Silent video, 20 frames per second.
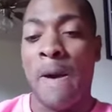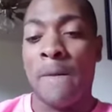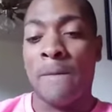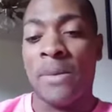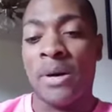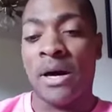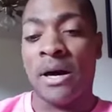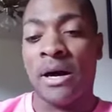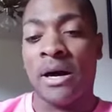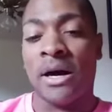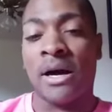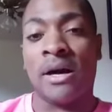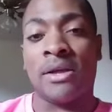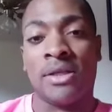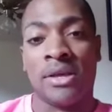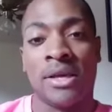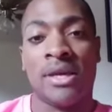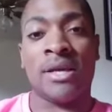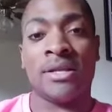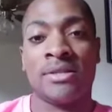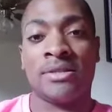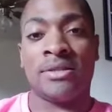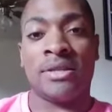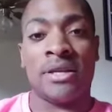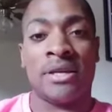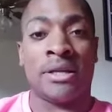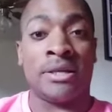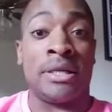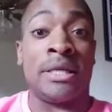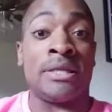But the kids
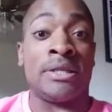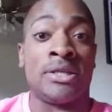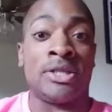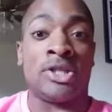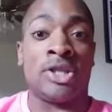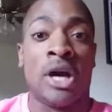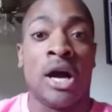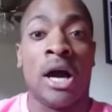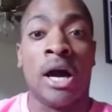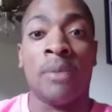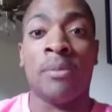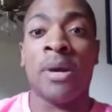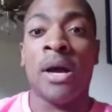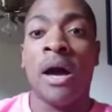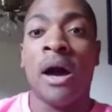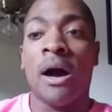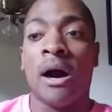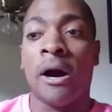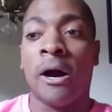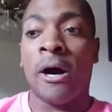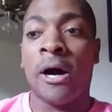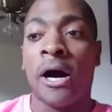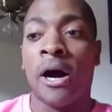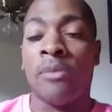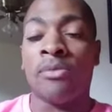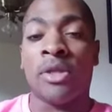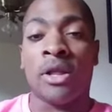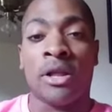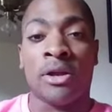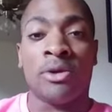did a decent job.
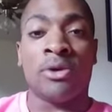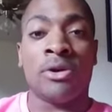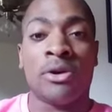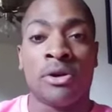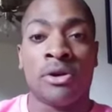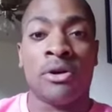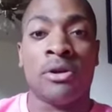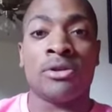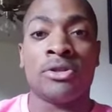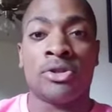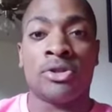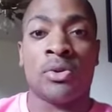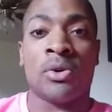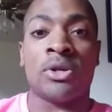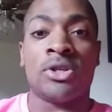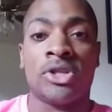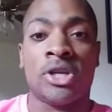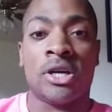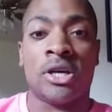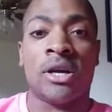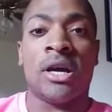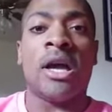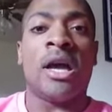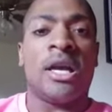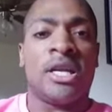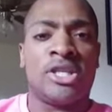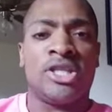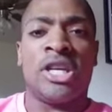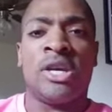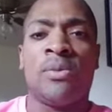The little girl Georgia,
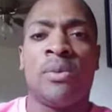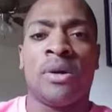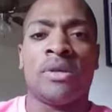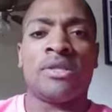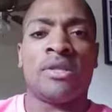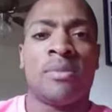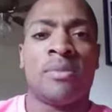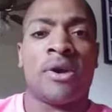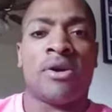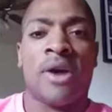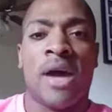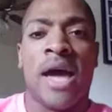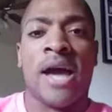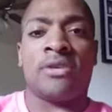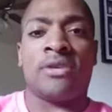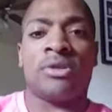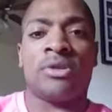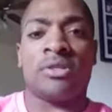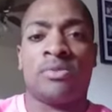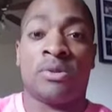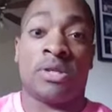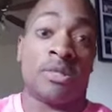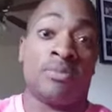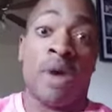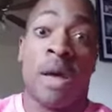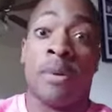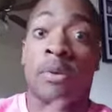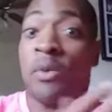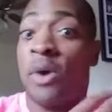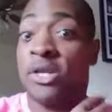she was the better actress, which is
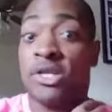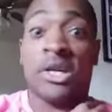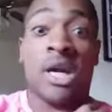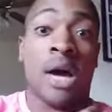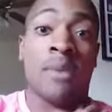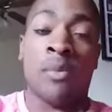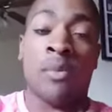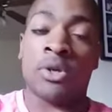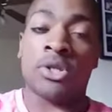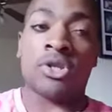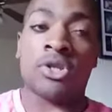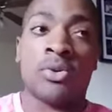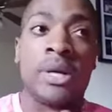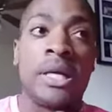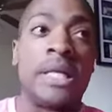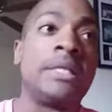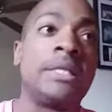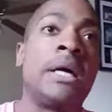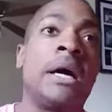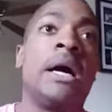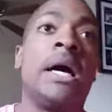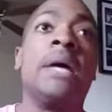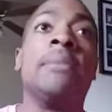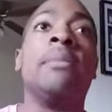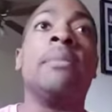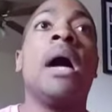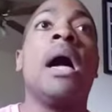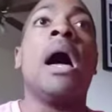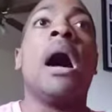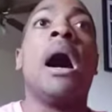probably why she got more screen
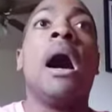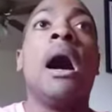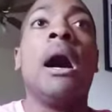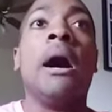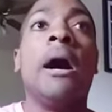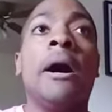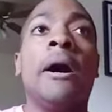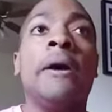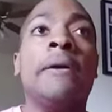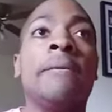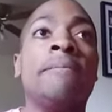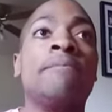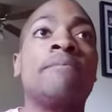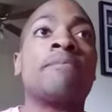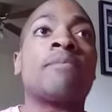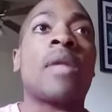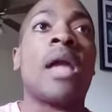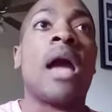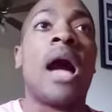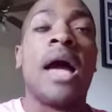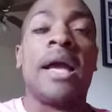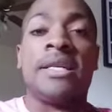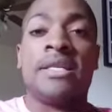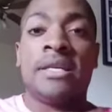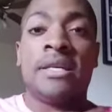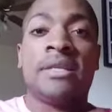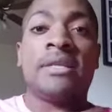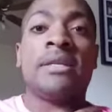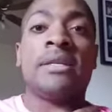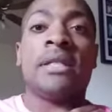time. I
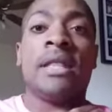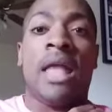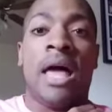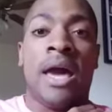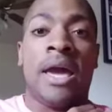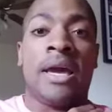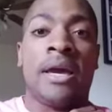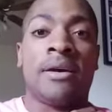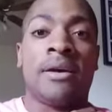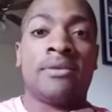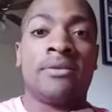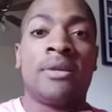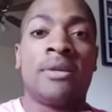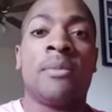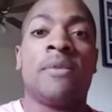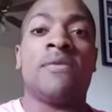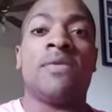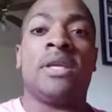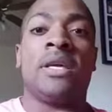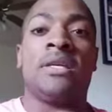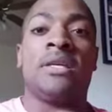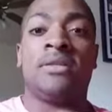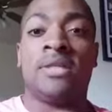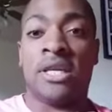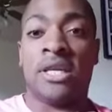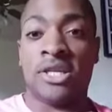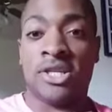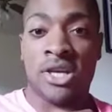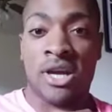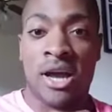did like some of the
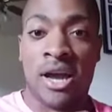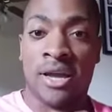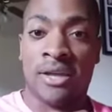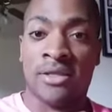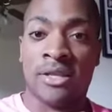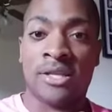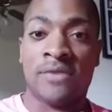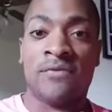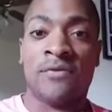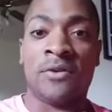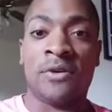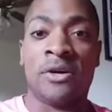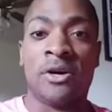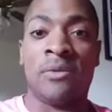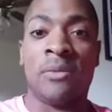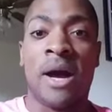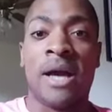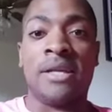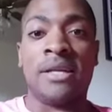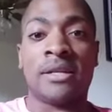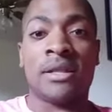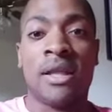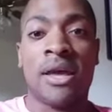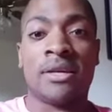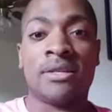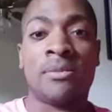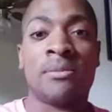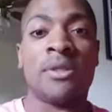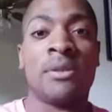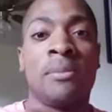CGI in this film. I did
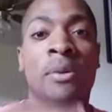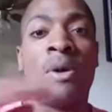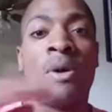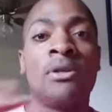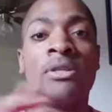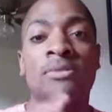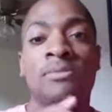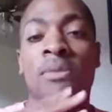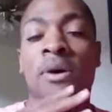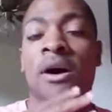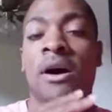like some of the pulse